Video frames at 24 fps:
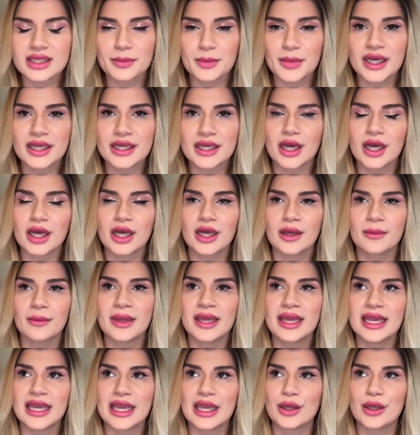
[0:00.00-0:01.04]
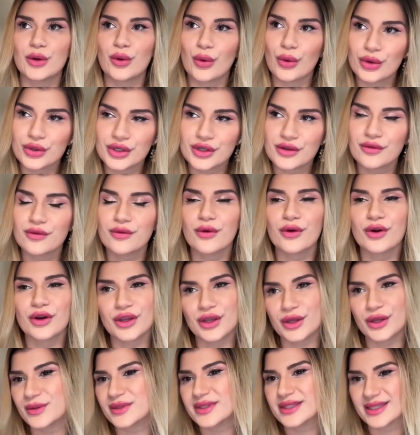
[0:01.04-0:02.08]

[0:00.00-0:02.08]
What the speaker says: But in order for you